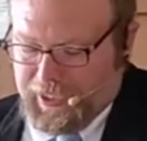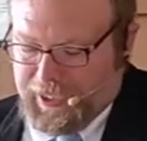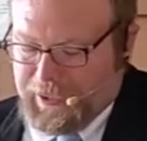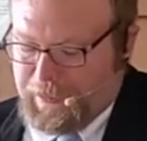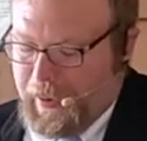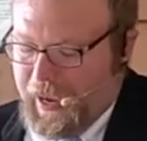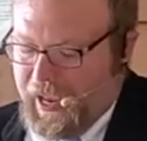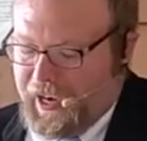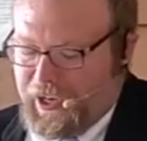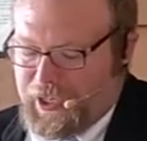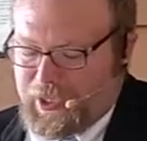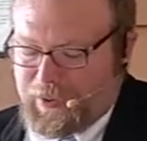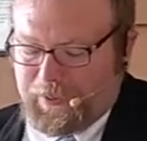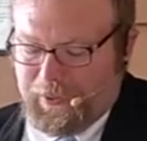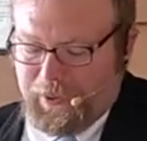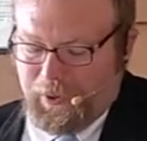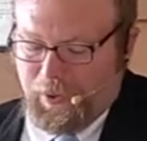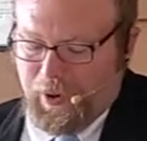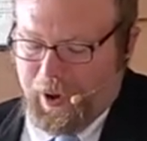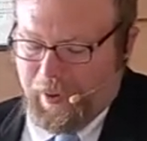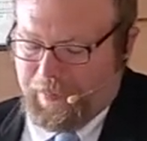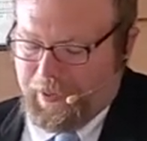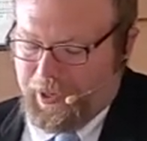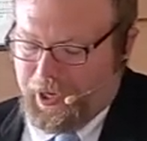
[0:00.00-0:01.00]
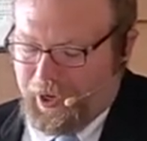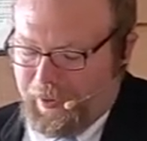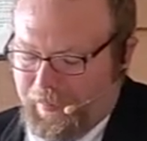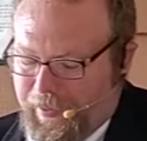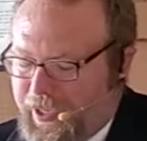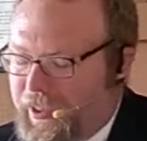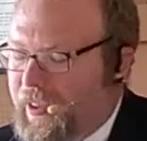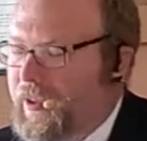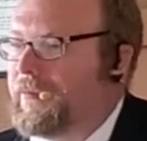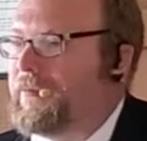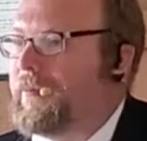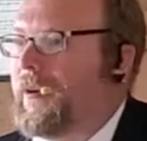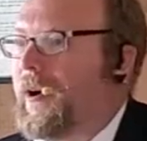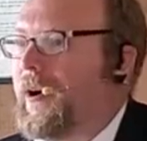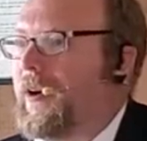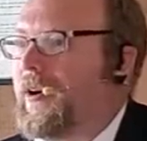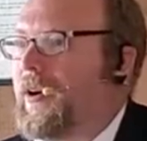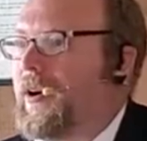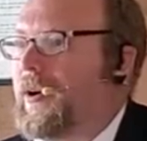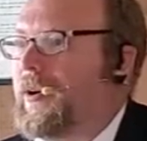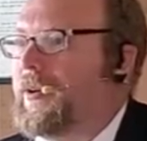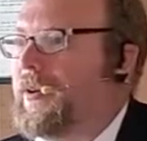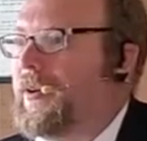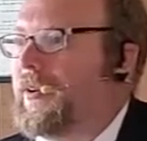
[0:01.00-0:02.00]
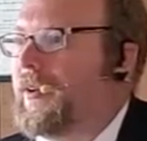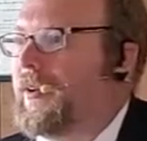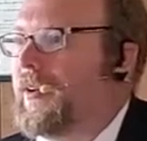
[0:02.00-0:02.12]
Spanish flu epidemic that followed,